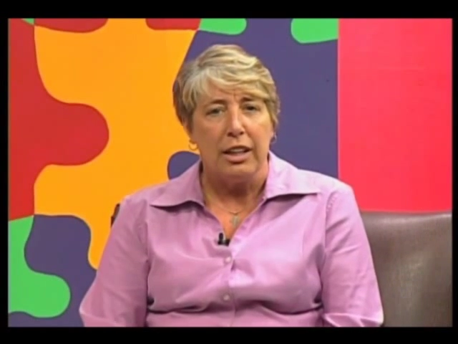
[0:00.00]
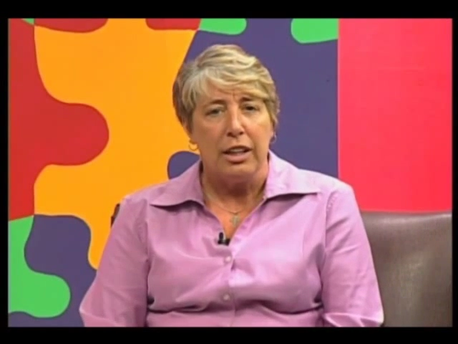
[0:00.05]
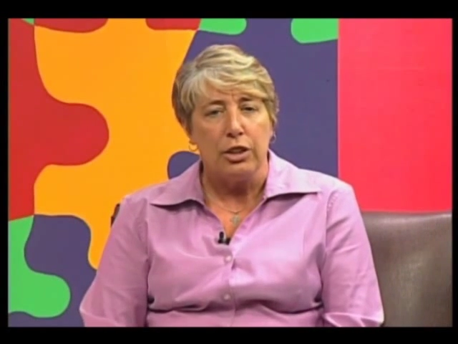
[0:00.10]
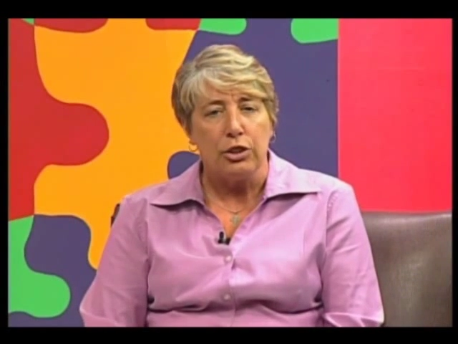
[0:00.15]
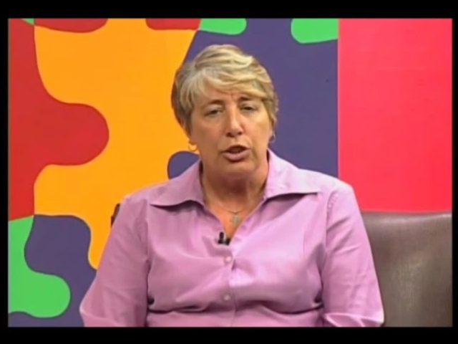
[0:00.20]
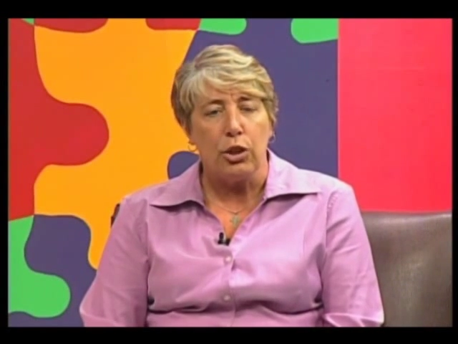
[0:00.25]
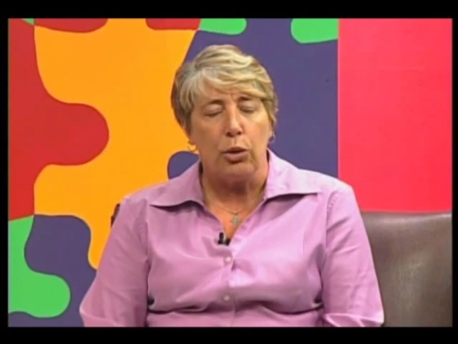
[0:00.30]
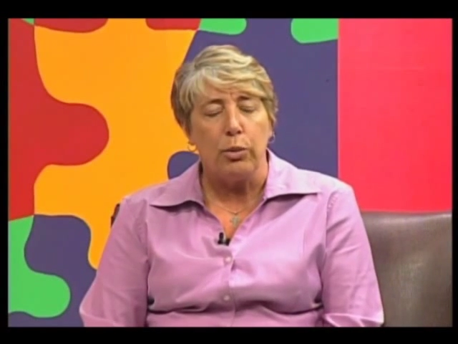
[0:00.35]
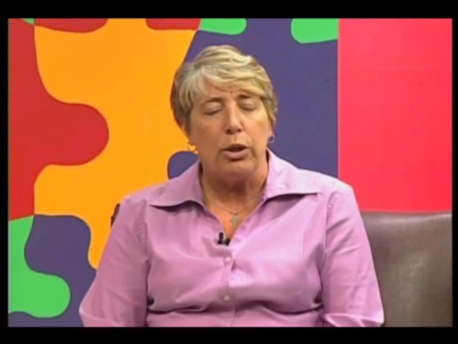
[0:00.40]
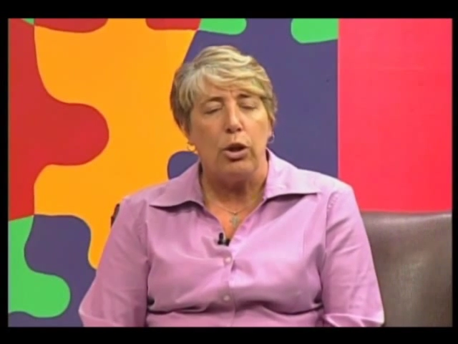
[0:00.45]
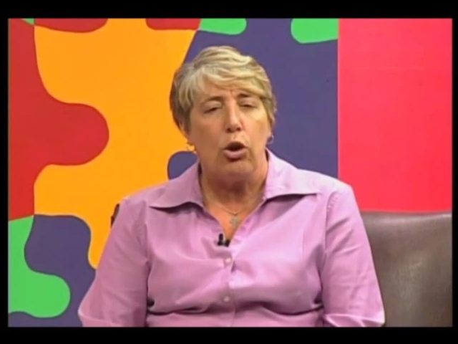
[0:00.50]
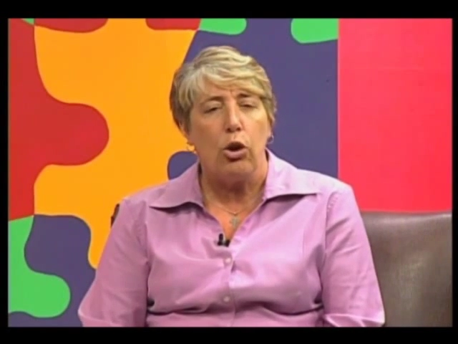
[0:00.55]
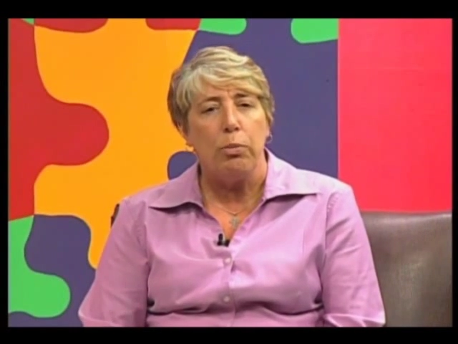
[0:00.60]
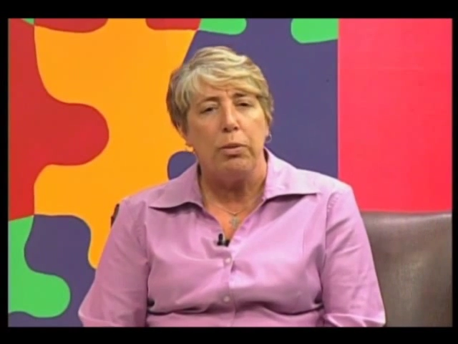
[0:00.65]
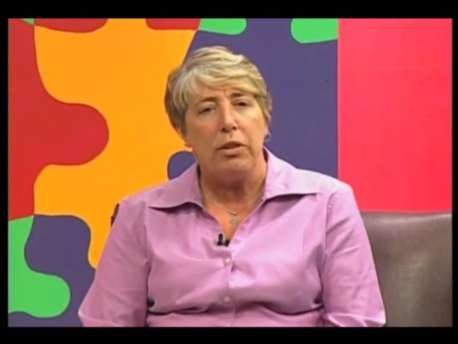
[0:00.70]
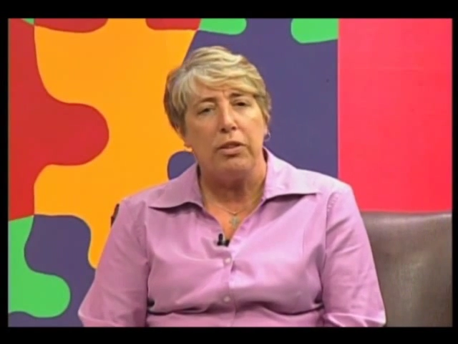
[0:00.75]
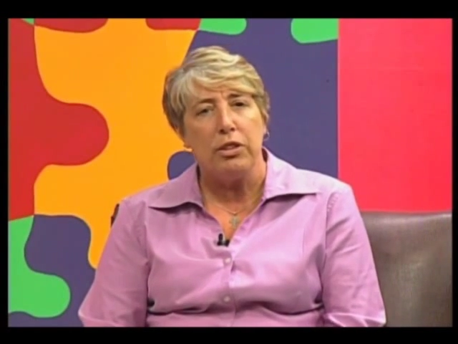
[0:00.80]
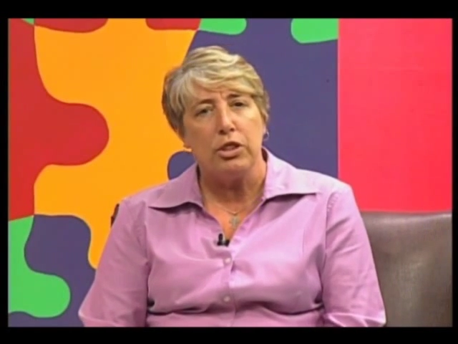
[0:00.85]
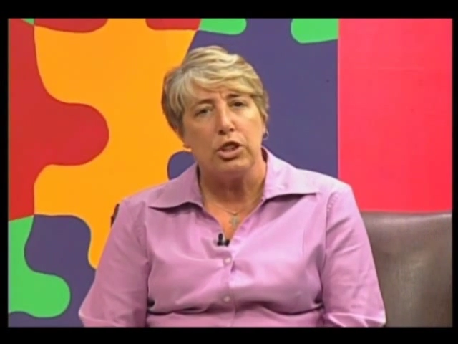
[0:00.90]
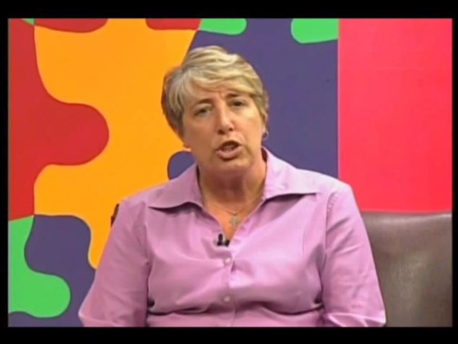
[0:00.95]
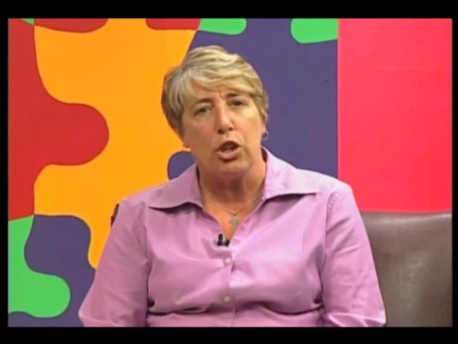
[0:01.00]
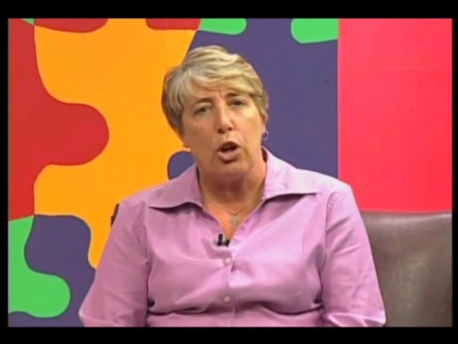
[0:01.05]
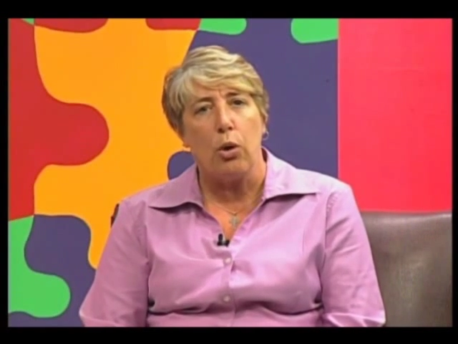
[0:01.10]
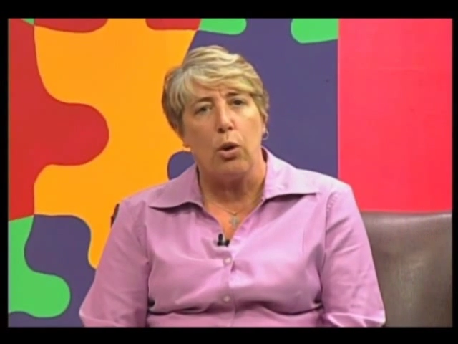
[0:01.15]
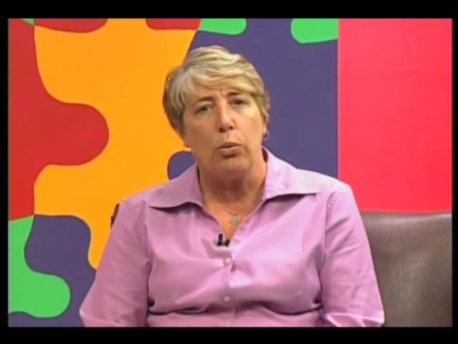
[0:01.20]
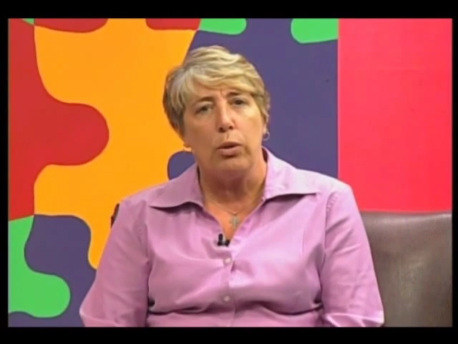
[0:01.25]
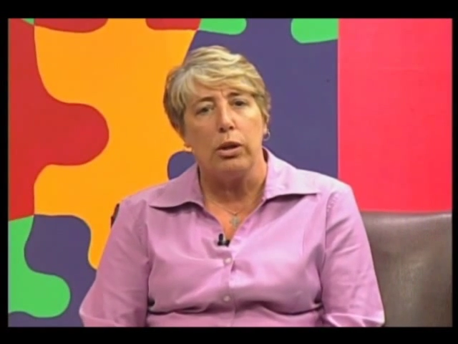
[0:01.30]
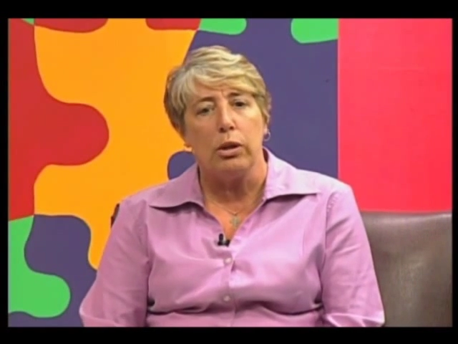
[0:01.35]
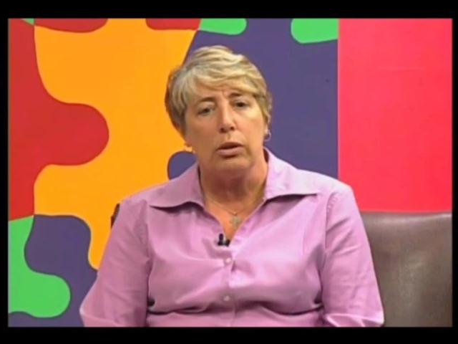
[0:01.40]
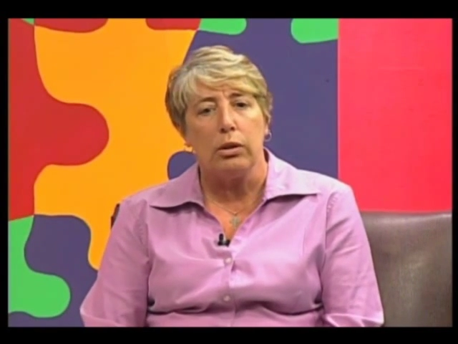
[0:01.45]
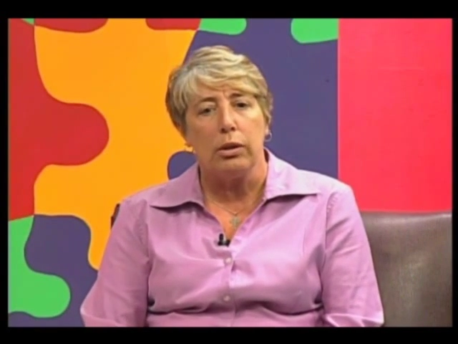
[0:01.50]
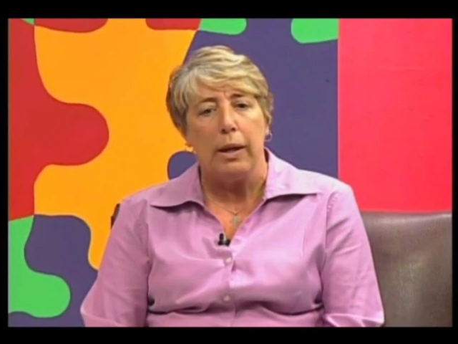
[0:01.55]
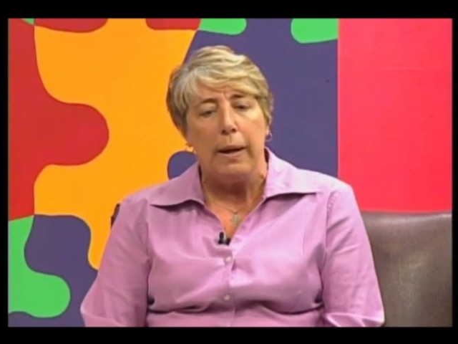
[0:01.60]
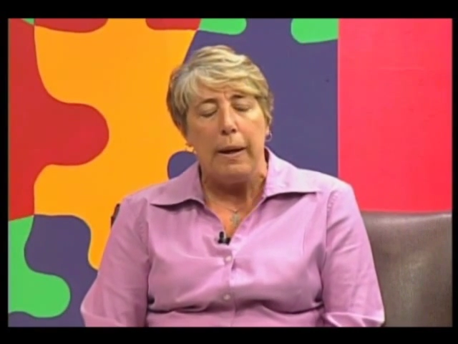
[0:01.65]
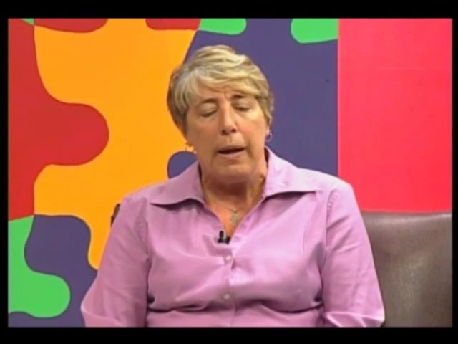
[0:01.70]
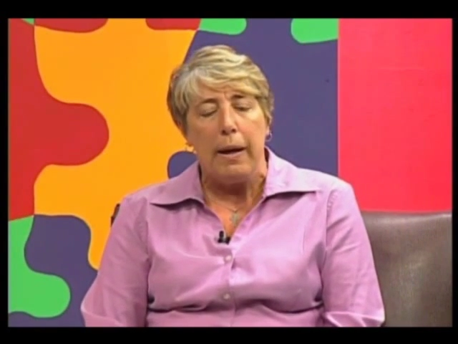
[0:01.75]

So we hope that the show will